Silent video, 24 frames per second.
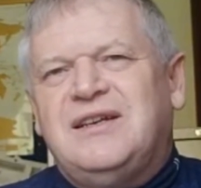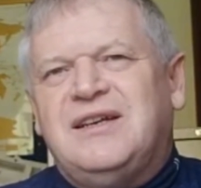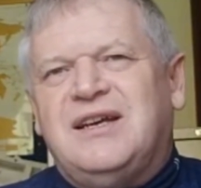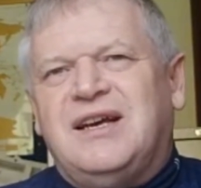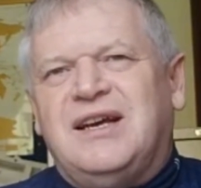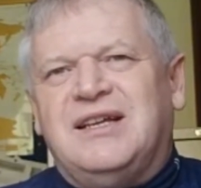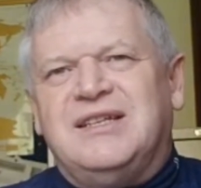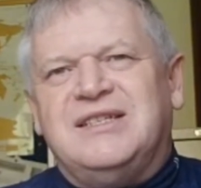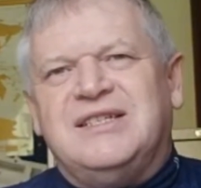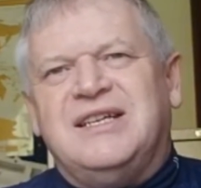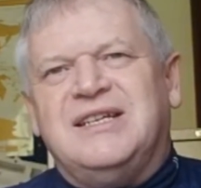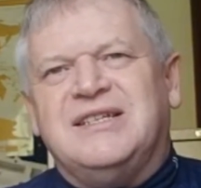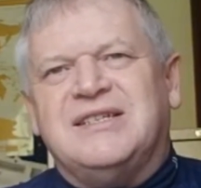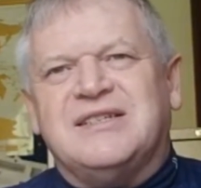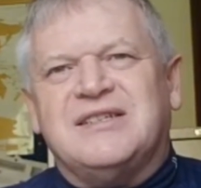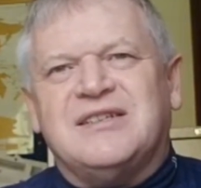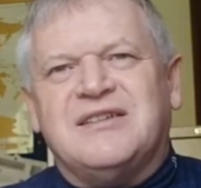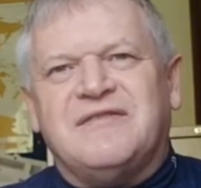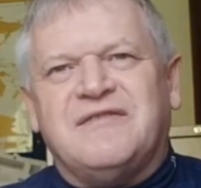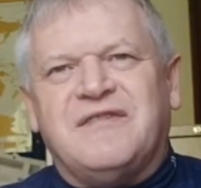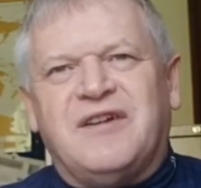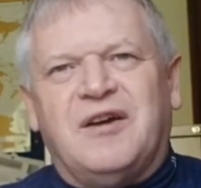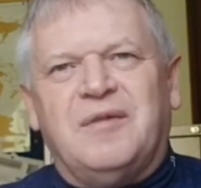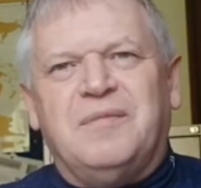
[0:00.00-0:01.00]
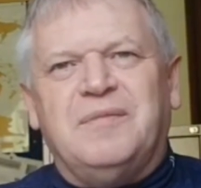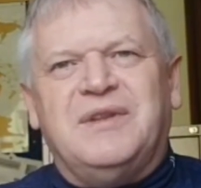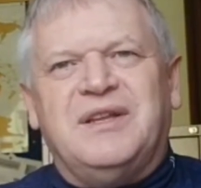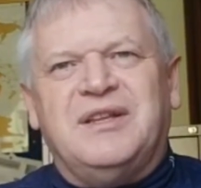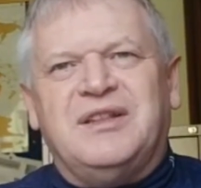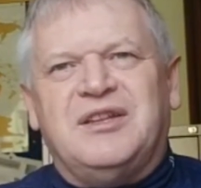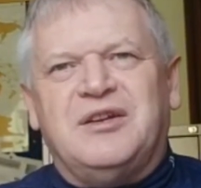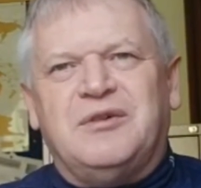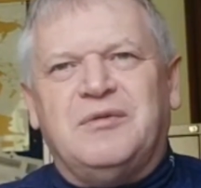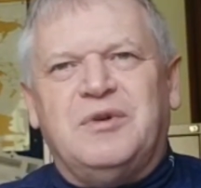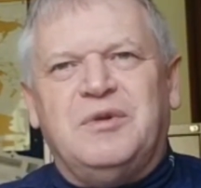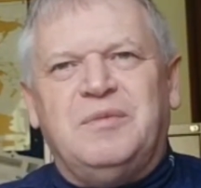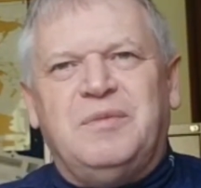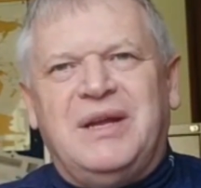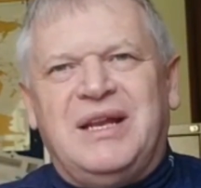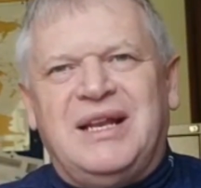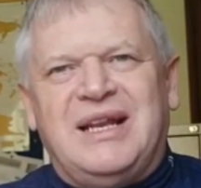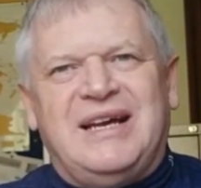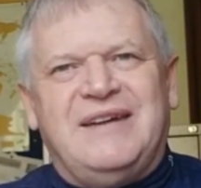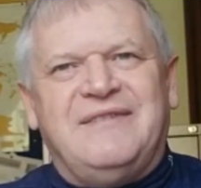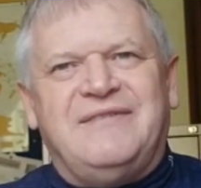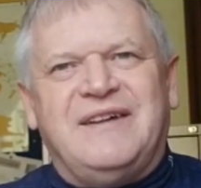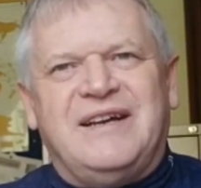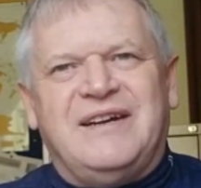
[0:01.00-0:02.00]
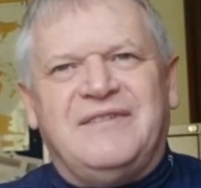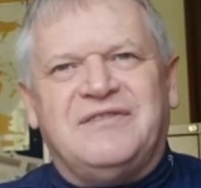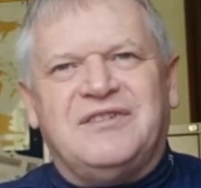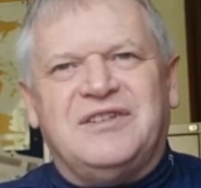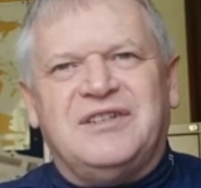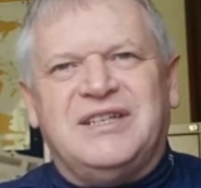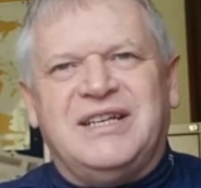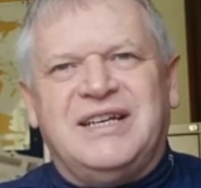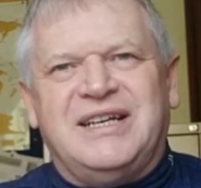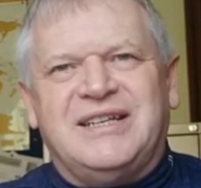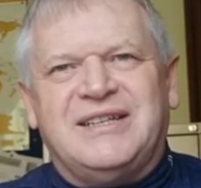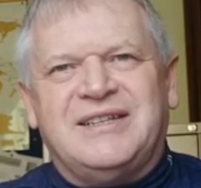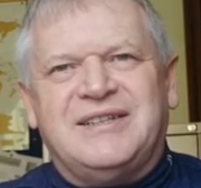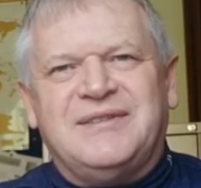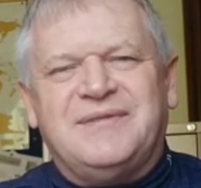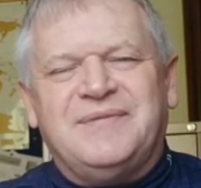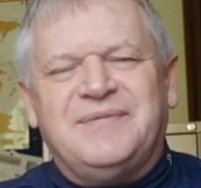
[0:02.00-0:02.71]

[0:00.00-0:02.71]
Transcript: And Jesus affirmed that there would be life after death.